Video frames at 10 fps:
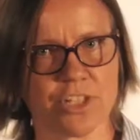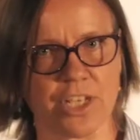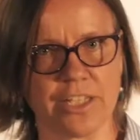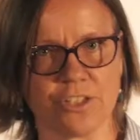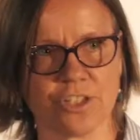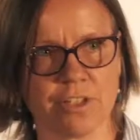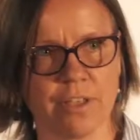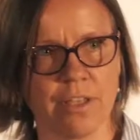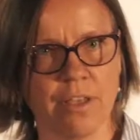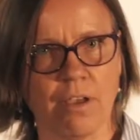change.
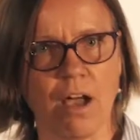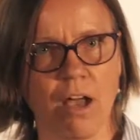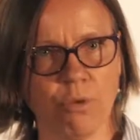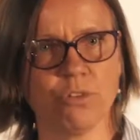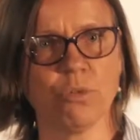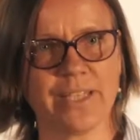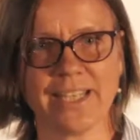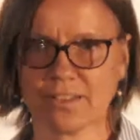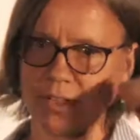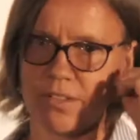How do we
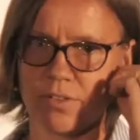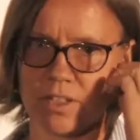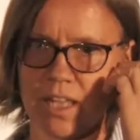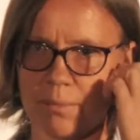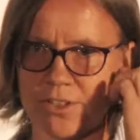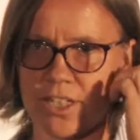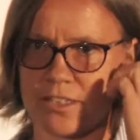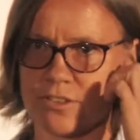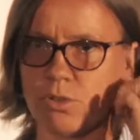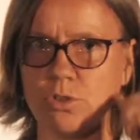get ready for climate
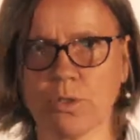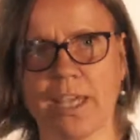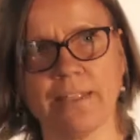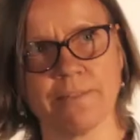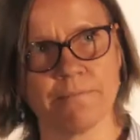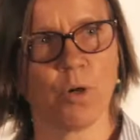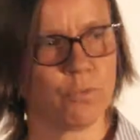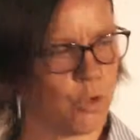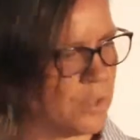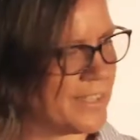change? So you can,
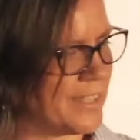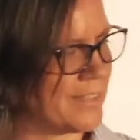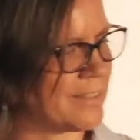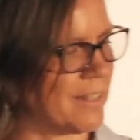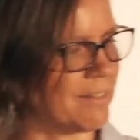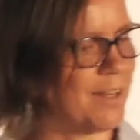of course, sit and